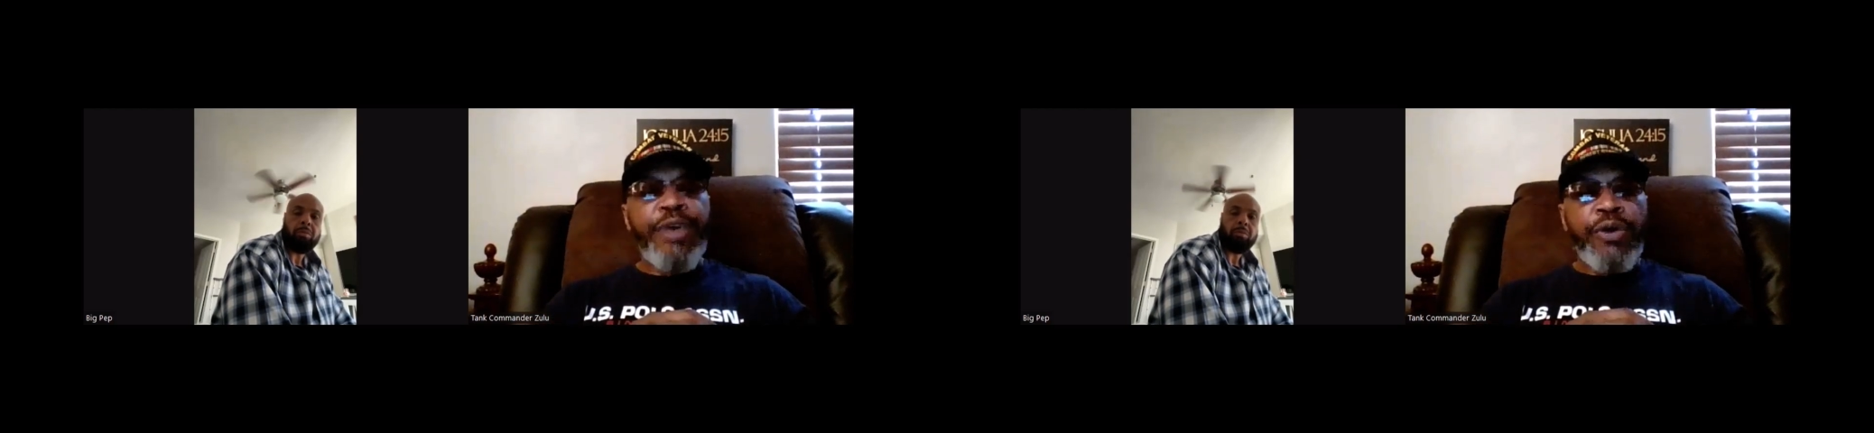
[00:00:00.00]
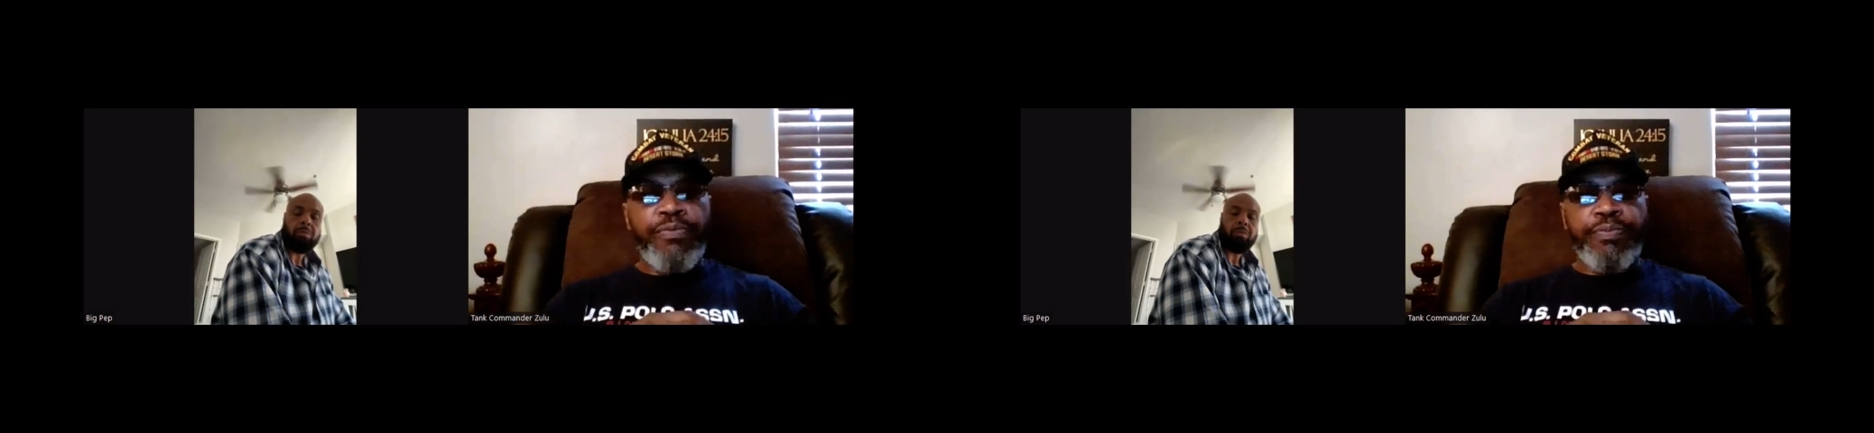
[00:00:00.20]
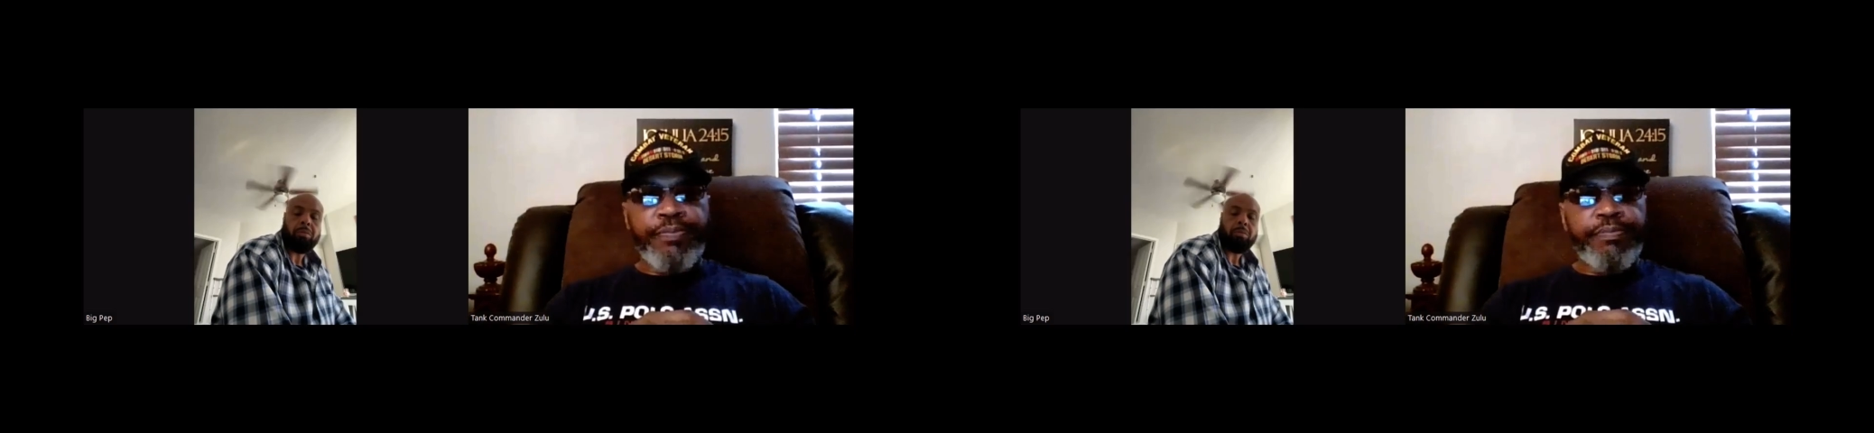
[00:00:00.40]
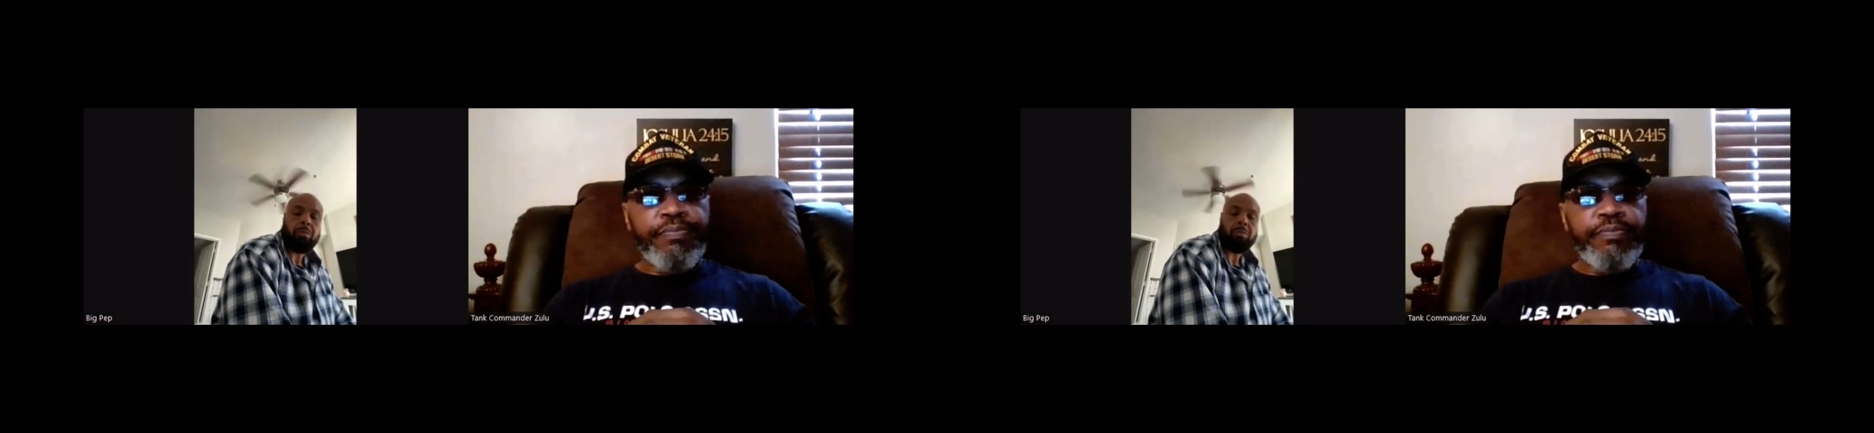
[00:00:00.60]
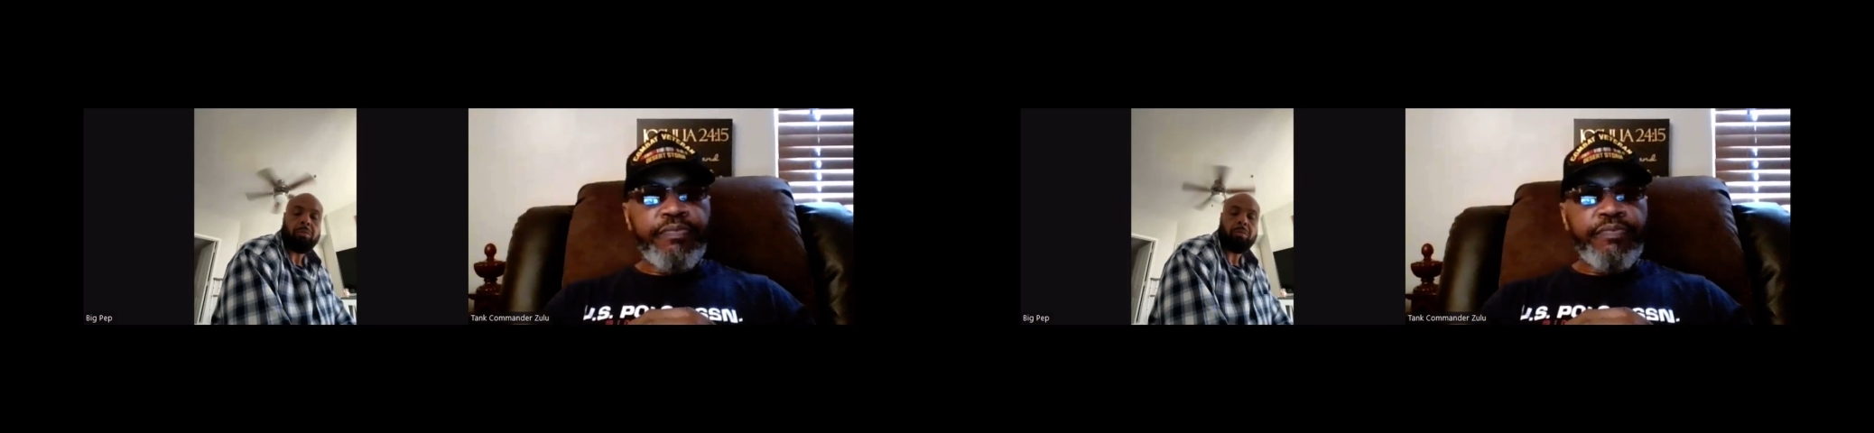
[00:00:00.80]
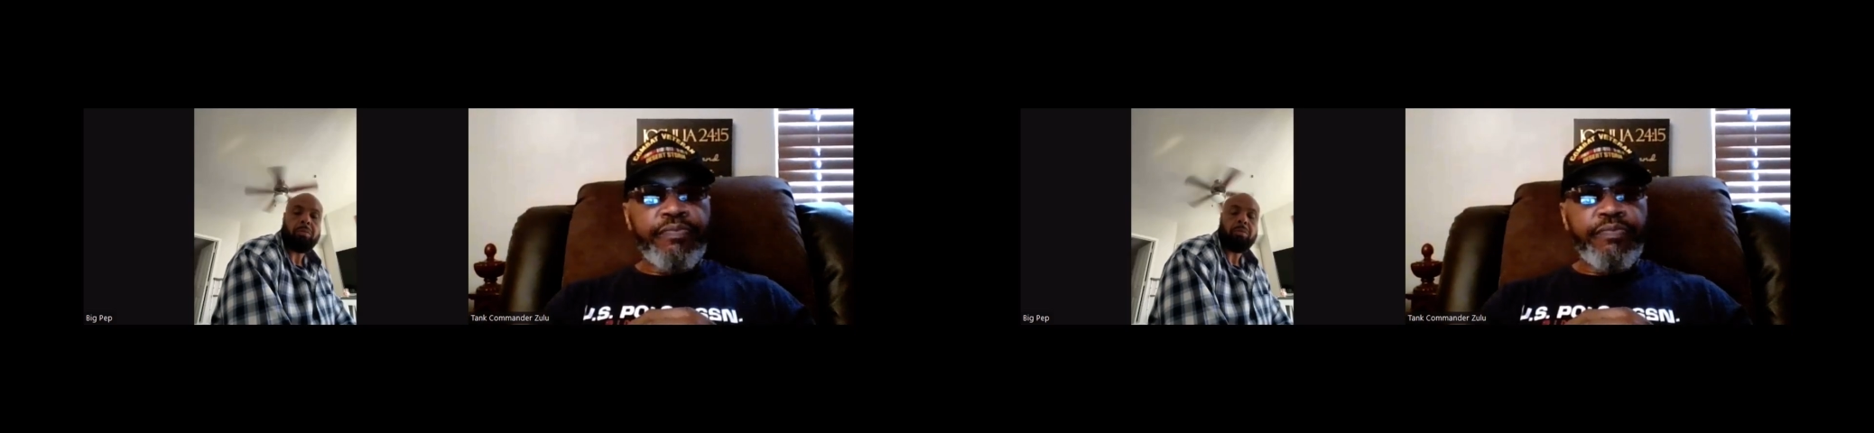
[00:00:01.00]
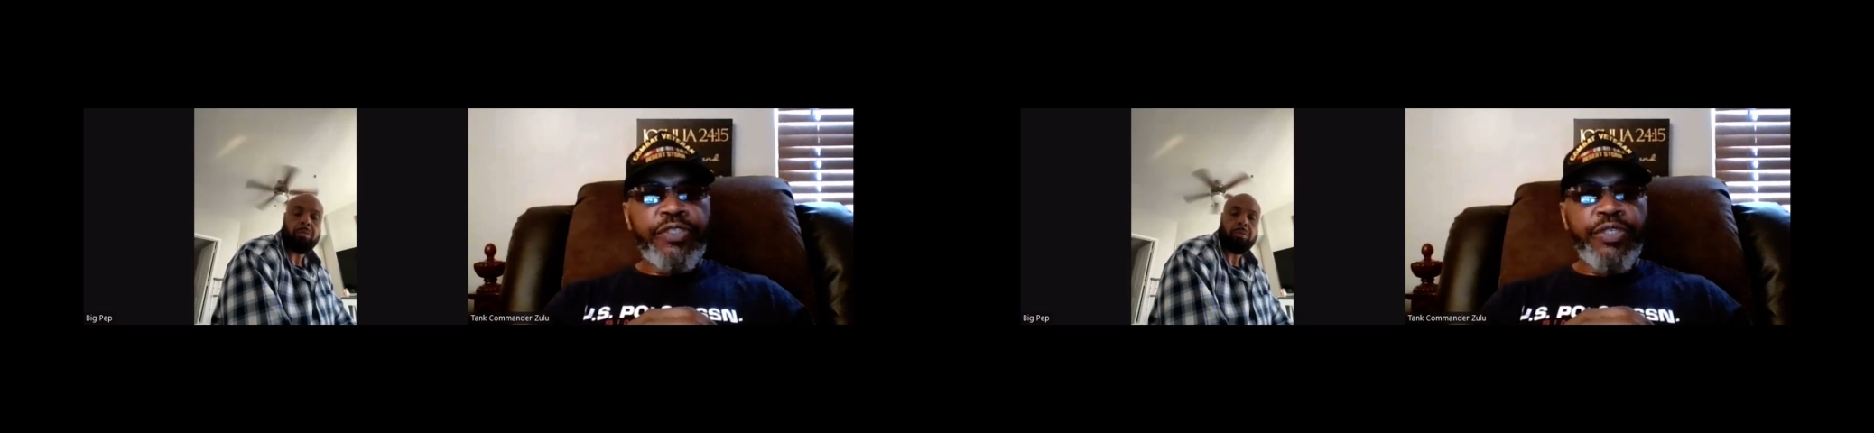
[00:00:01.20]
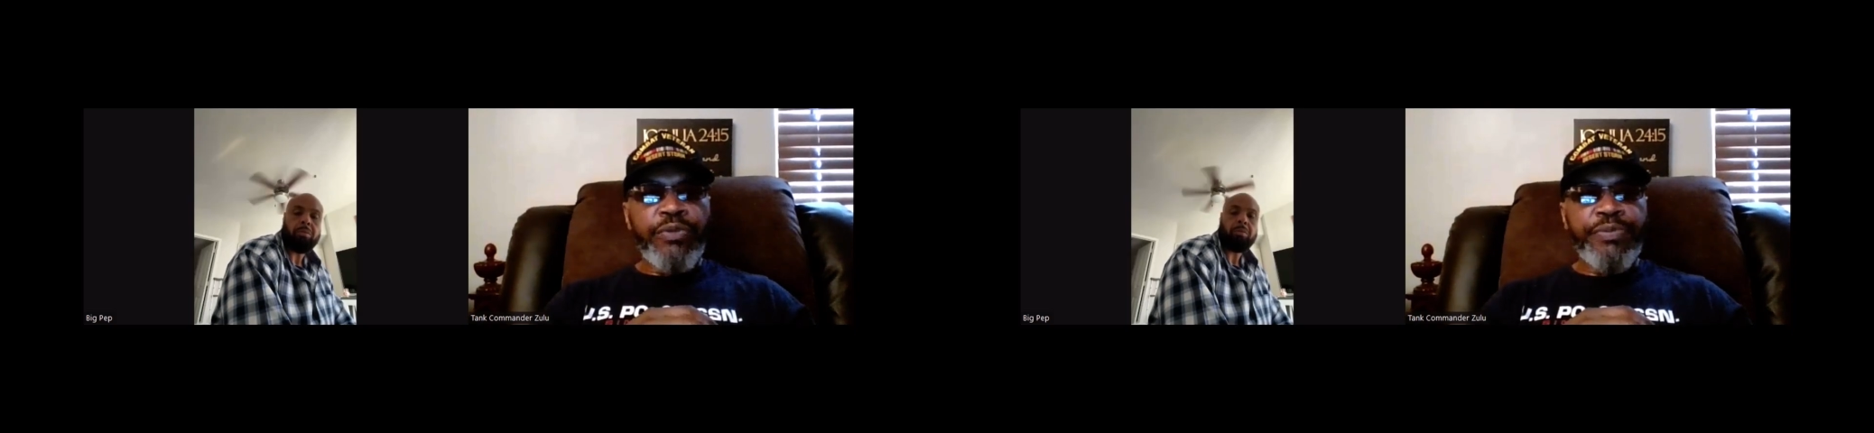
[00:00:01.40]
help.
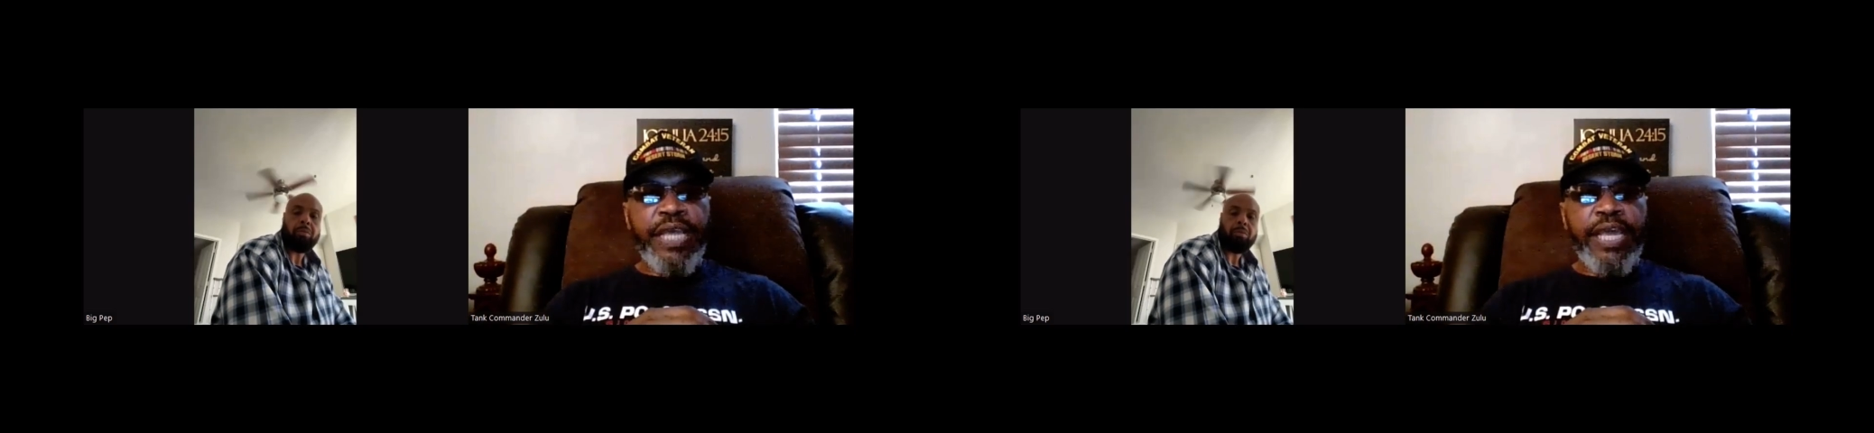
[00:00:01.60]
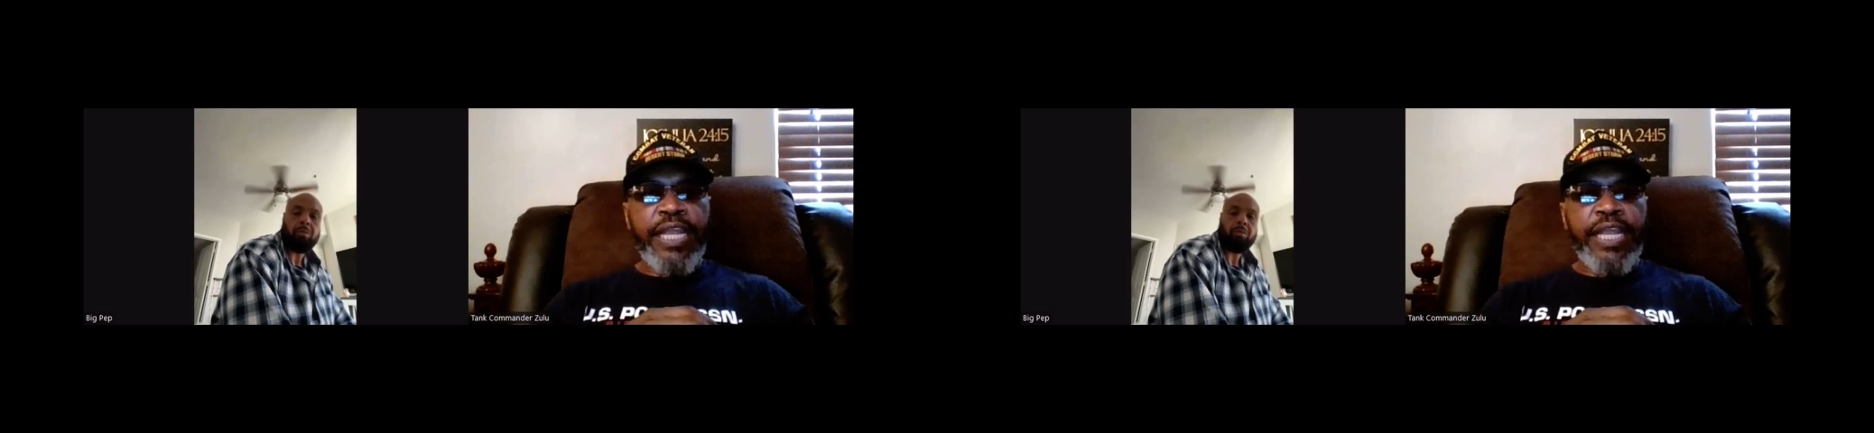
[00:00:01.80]
You see what I'm saying?